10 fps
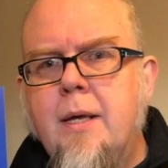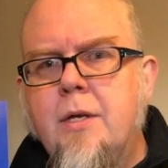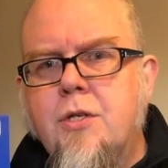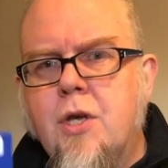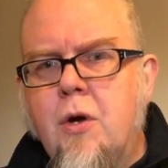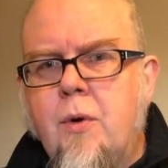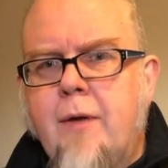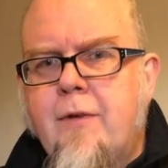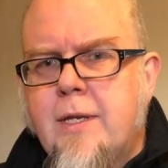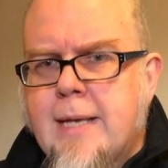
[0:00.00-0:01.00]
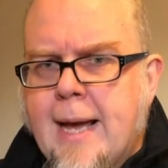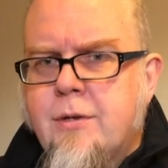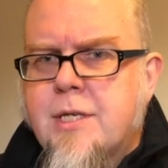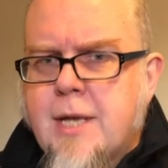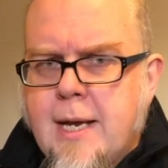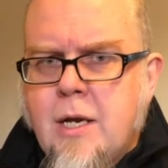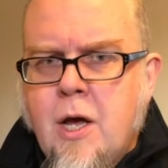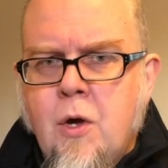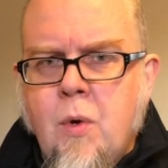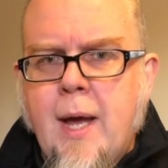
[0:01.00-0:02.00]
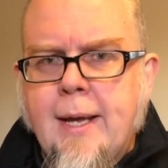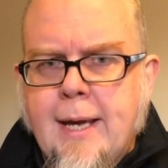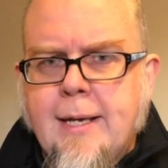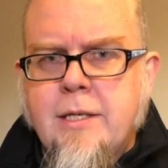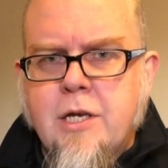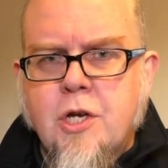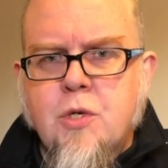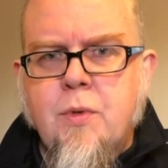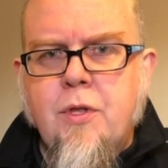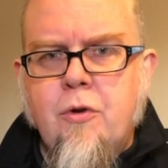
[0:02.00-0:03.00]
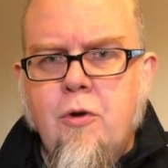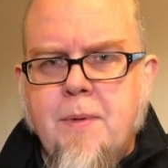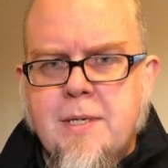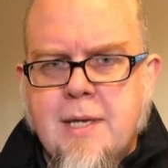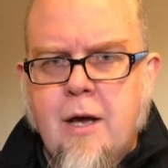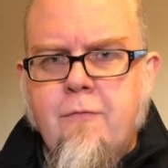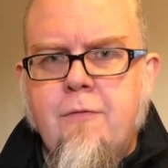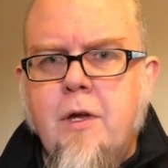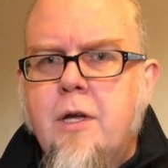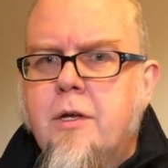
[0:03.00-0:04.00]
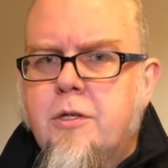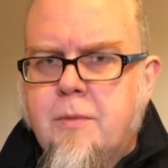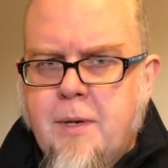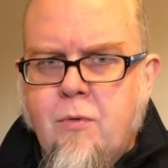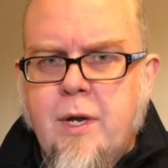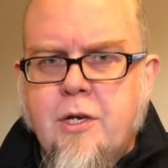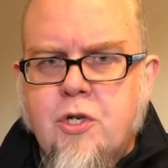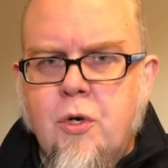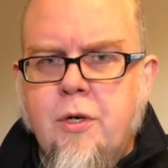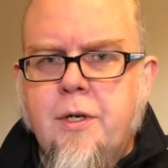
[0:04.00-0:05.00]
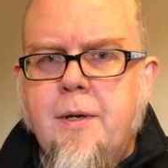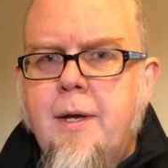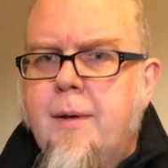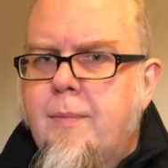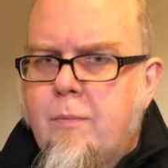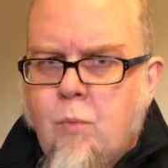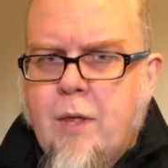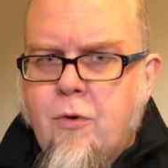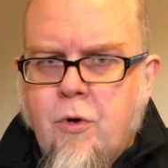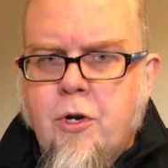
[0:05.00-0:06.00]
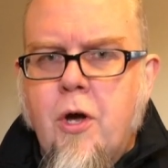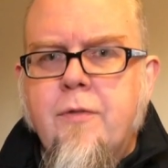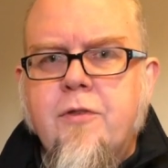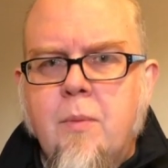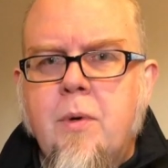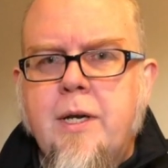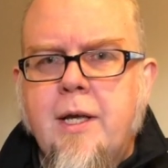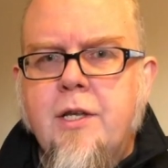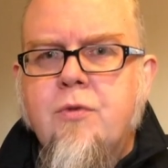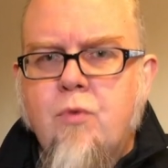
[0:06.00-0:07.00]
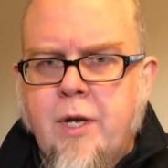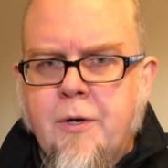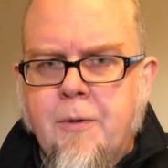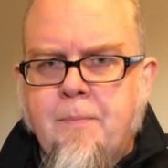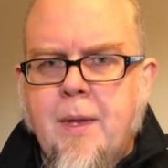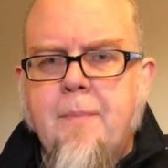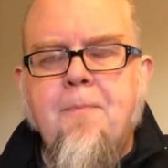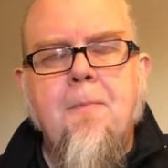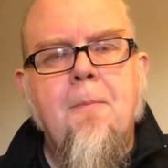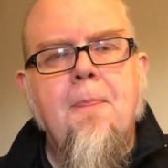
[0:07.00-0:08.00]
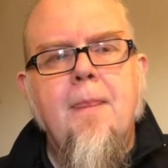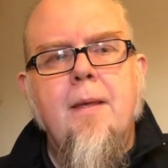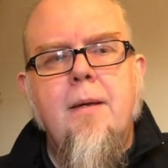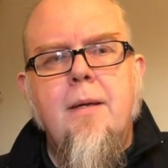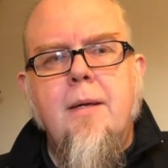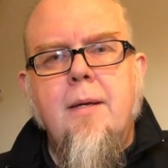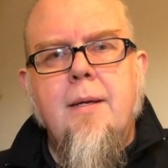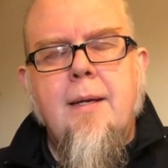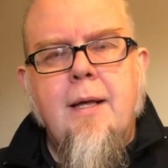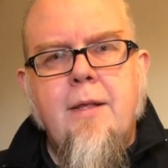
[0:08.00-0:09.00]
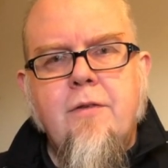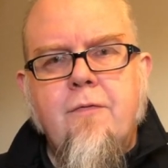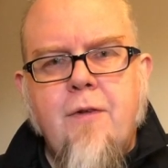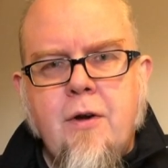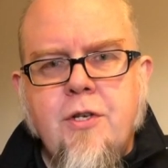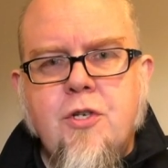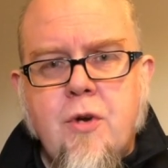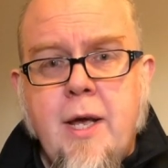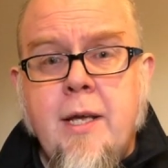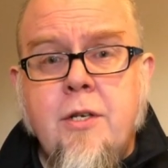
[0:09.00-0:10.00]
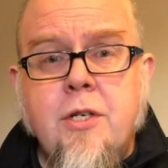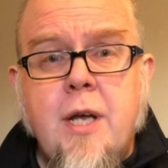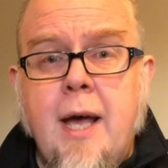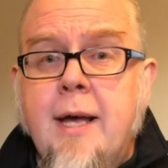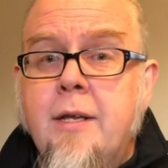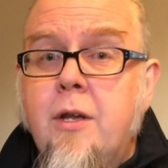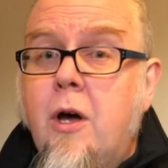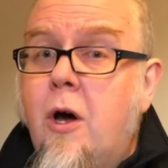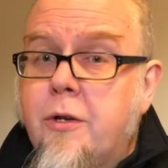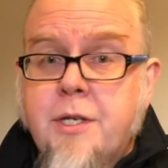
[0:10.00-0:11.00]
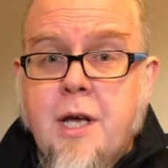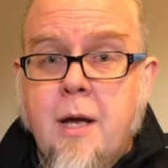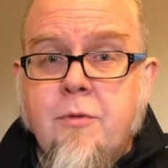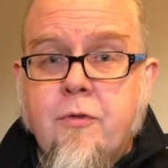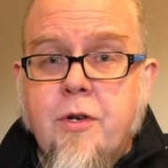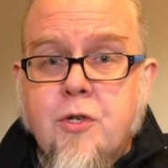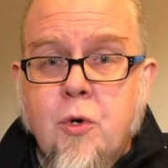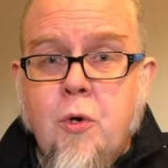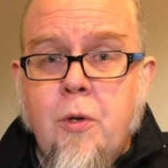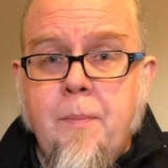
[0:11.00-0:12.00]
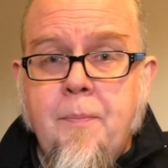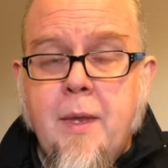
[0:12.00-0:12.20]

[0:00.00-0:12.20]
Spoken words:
So if in doubt, say no and get in touch with the group itself to be reassured whether or not somebody is real. Now, these are very strange and odd times for us all,